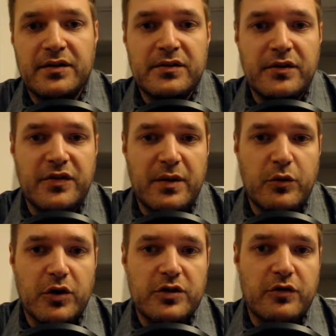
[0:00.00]

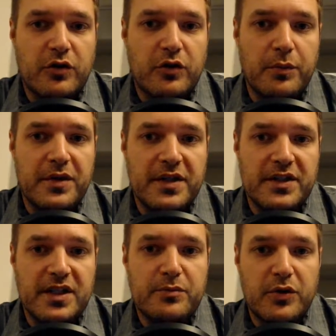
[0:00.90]
frameworks for companies as
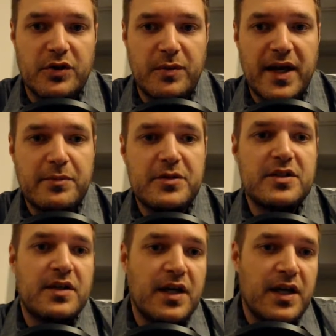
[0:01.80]
Possum Labs
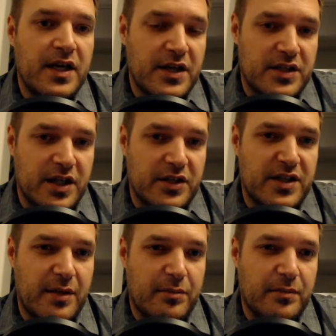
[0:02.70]
is another
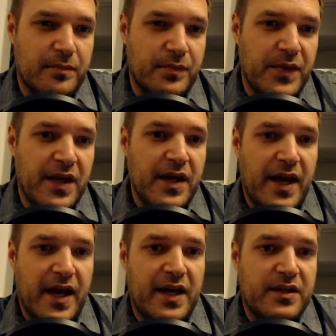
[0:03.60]
step.
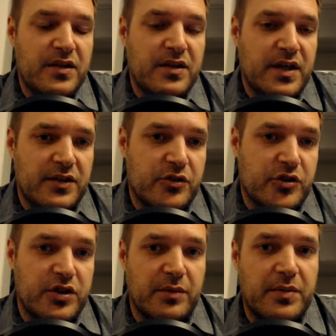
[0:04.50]
And is just a
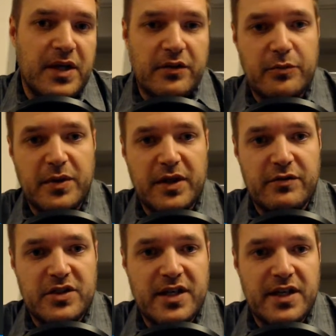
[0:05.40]
repeat of the previous
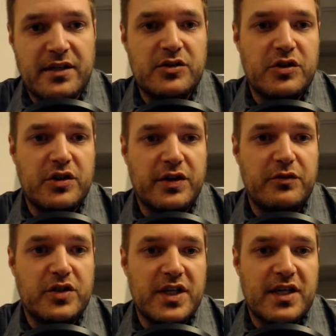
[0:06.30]
thing, so you don't have to
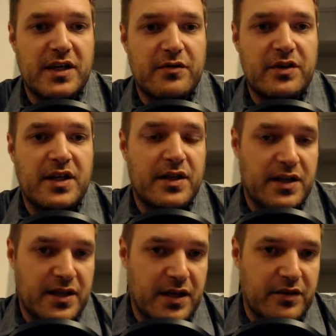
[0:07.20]
say given and then
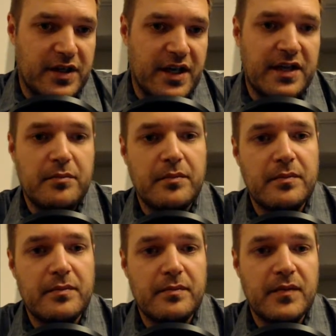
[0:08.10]
given again.
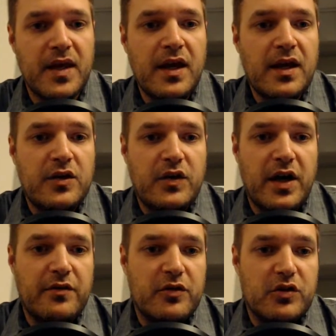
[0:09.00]
You
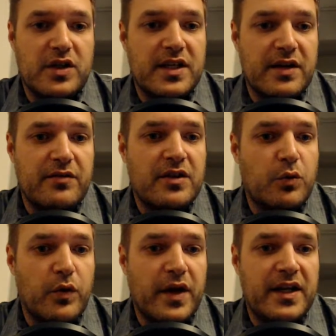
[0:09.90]
have usually given,
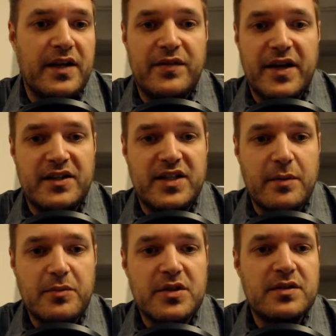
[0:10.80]
when, and then
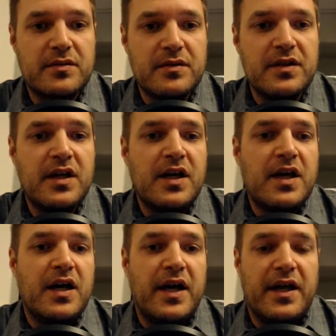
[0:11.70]
steps.
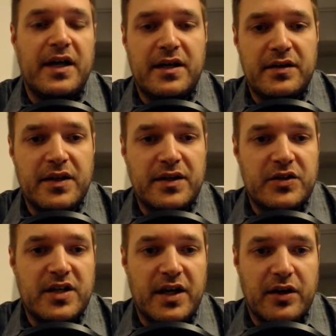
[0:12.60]
And in the
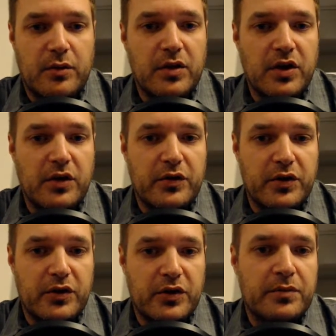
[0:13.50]
scenario below,
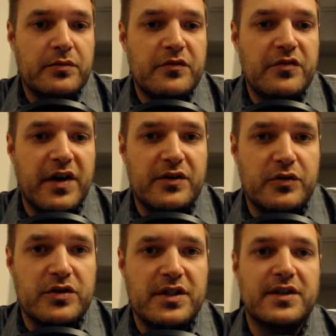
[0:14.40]
you'll find those
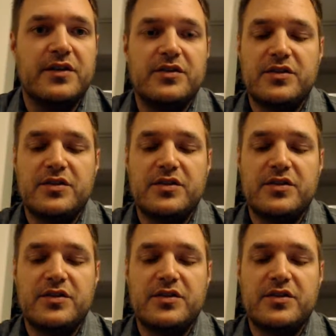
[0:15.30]
details.